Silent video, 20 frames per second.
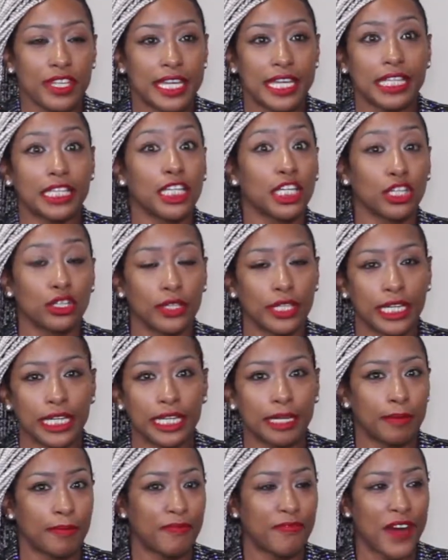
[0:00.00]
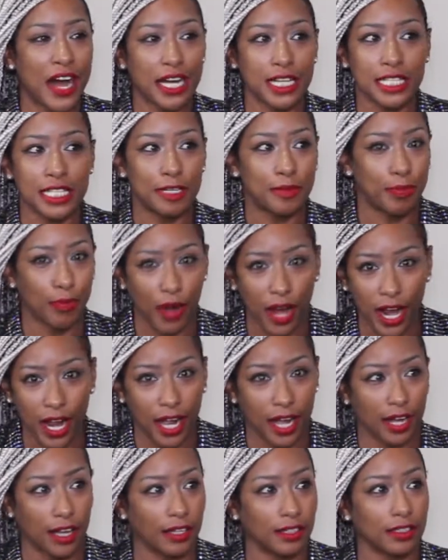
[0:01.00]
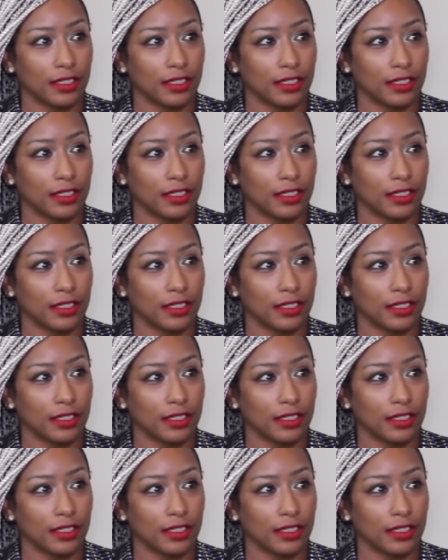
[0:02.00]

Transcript: Little Kim, Foxy Brown,